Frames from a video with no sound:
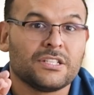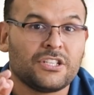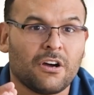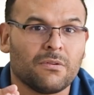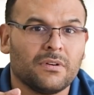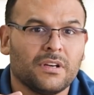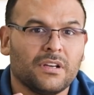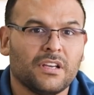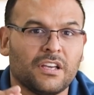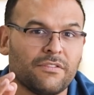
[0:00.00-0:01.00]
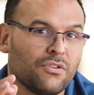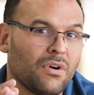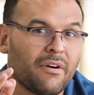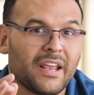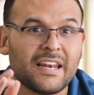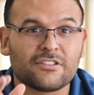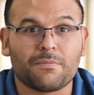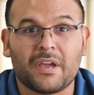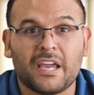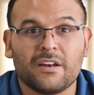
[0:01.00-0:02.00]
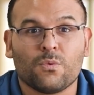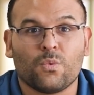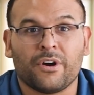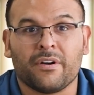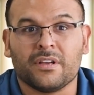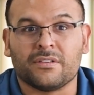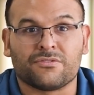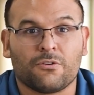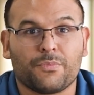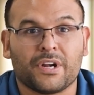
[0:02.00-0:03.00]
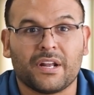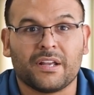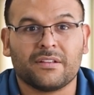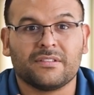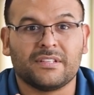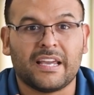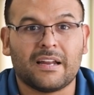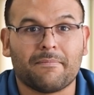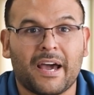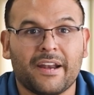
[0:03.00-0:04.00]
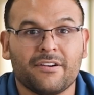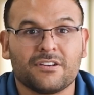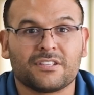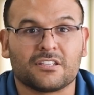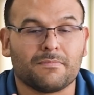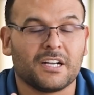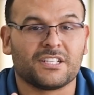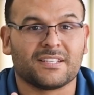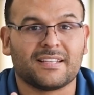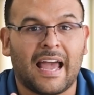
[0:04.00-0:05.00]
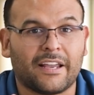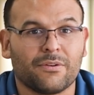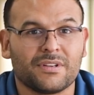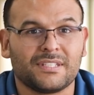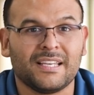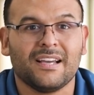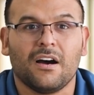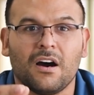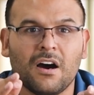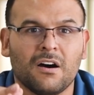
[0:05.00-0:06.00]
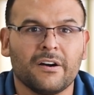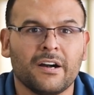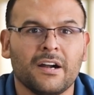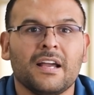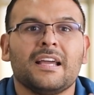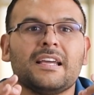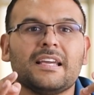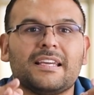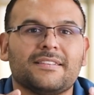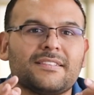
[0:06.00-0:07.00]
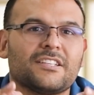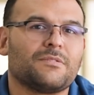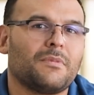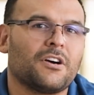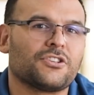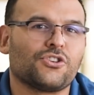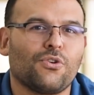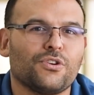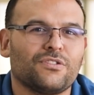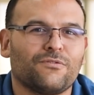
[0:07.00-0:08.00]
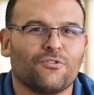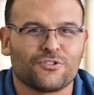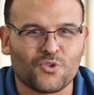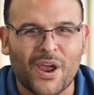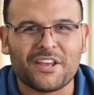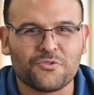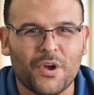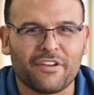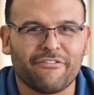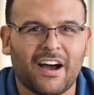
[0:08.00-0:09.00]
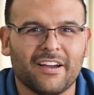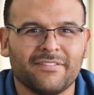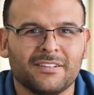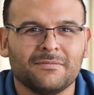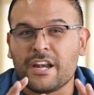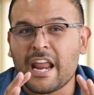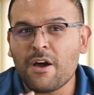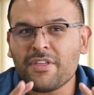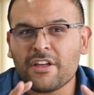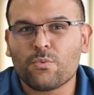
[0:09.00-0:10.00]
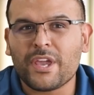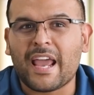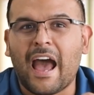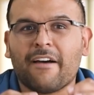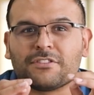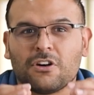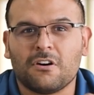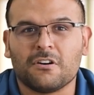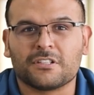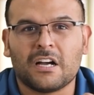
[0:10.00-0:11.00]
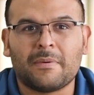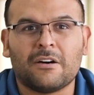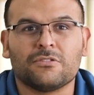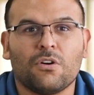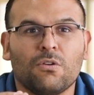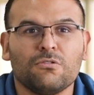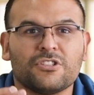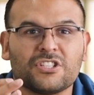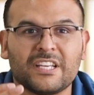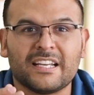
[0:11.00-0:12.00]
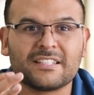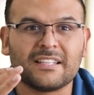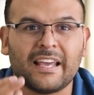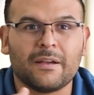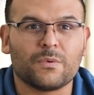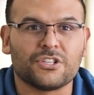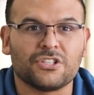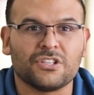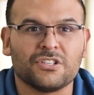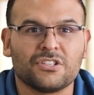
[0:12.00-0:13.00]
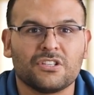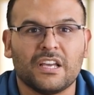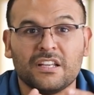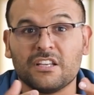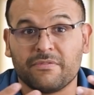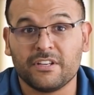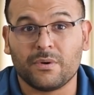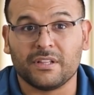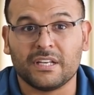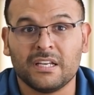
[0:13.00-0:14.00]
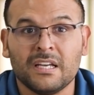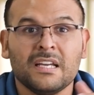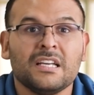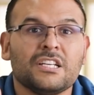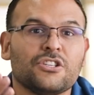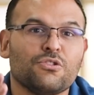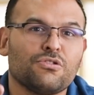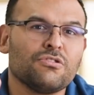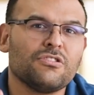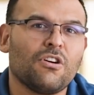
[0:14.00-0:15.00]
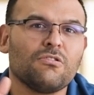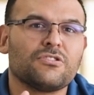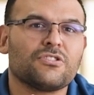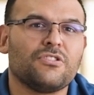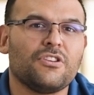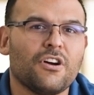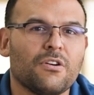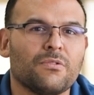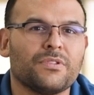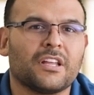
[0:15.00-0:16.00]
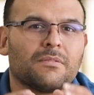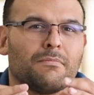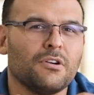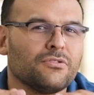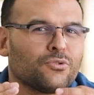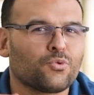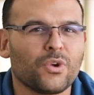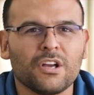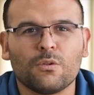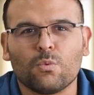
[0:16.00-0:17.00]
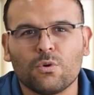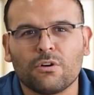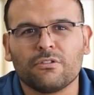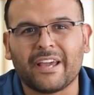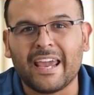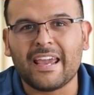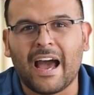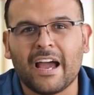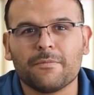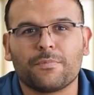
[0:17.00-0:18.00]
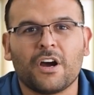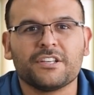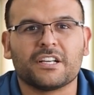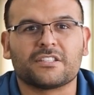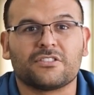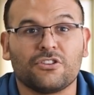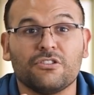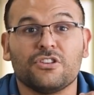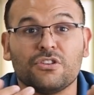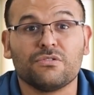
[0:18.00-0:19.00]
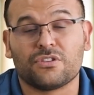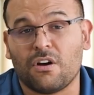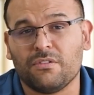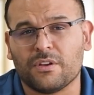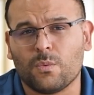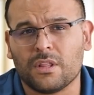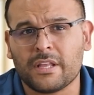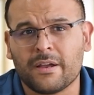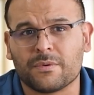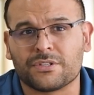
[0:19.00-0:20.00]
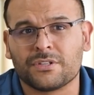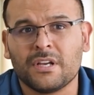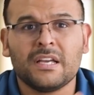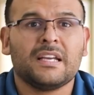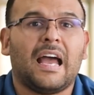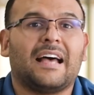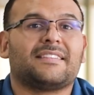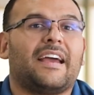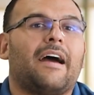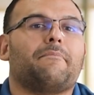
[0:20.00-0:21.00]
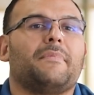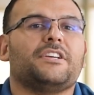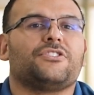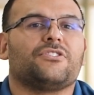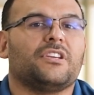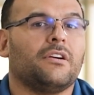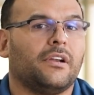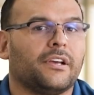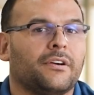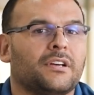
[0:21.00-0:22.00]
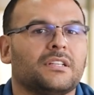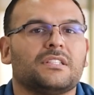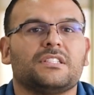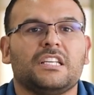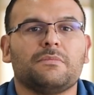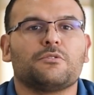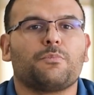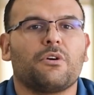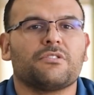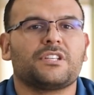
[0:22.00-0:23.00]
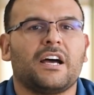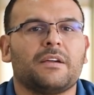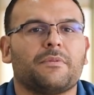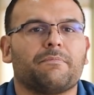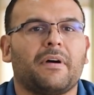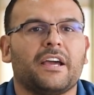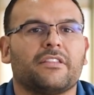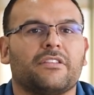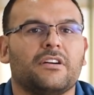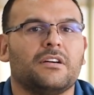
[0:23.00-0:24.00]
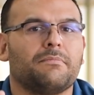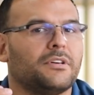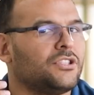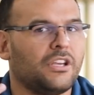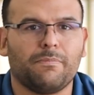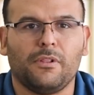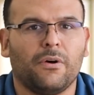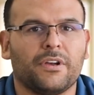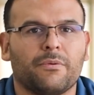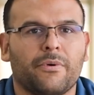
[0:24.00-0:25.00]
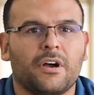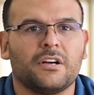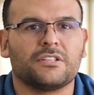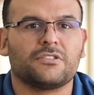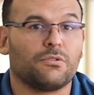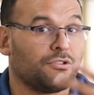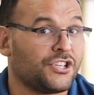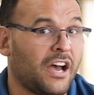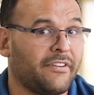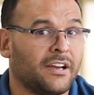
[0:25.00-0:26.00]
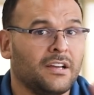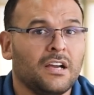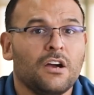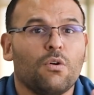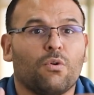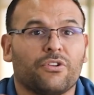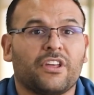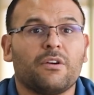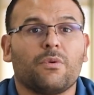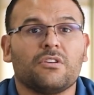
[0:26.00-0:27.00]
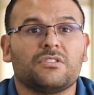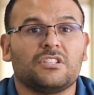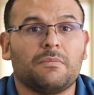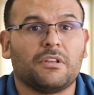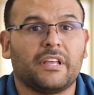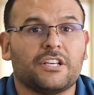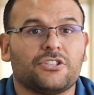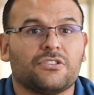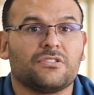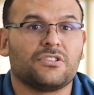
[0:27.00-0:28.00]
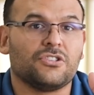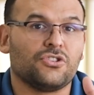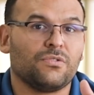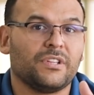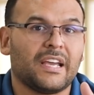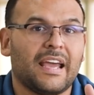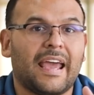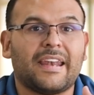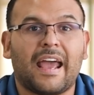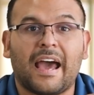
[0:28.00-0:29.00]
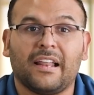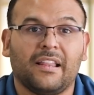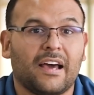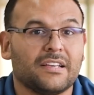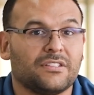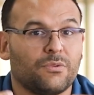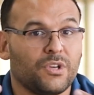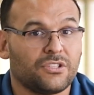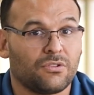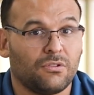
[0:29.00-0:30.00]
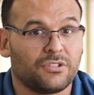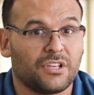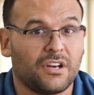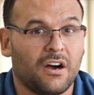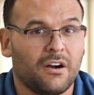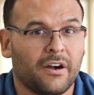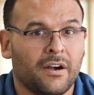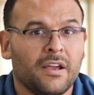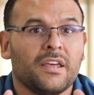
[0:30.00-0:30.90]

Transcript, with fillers: So, if you are in a domain where interpreting data matters as much as accuracy, R is a smart choice for 2025. Now we have talked about all 6 languages individually, you should also know that most real-world AI projects don't use only one language. As I have mentioned earlier, teams prototype in Python but deploy in Rust or Java, or they run simulations in Julia and analyze the results in R.